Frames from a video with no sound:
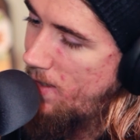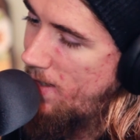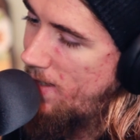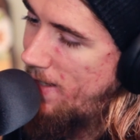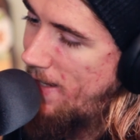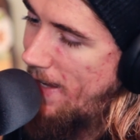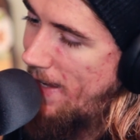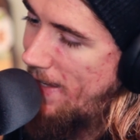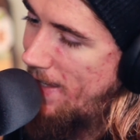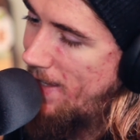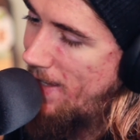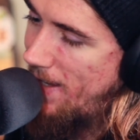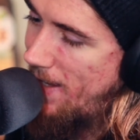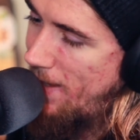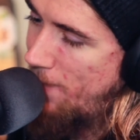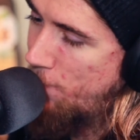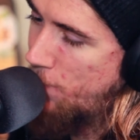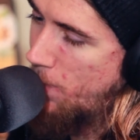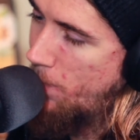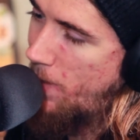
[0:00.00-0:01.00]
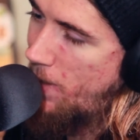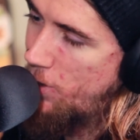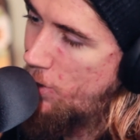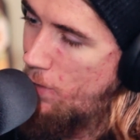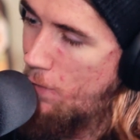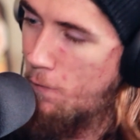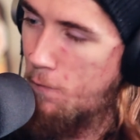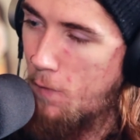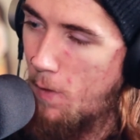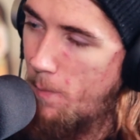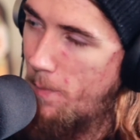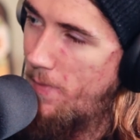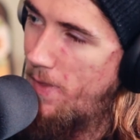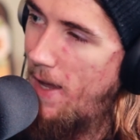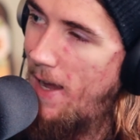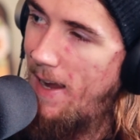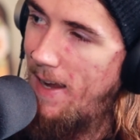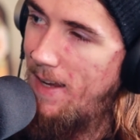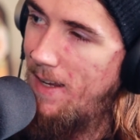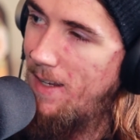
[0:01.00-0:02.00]
get information from
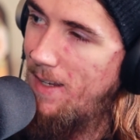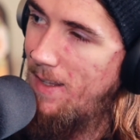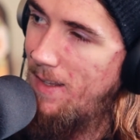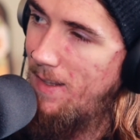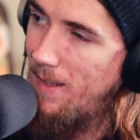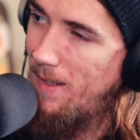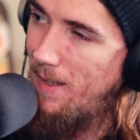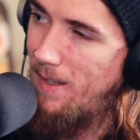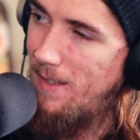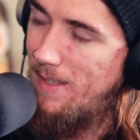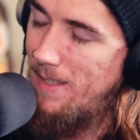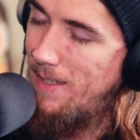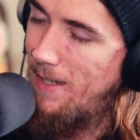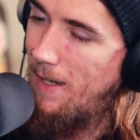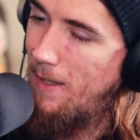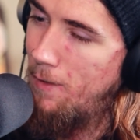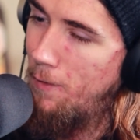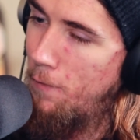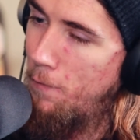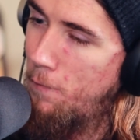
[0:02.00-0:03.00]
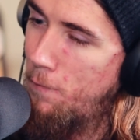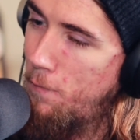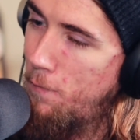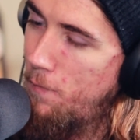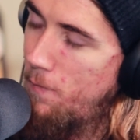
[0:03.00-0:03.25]
that instead of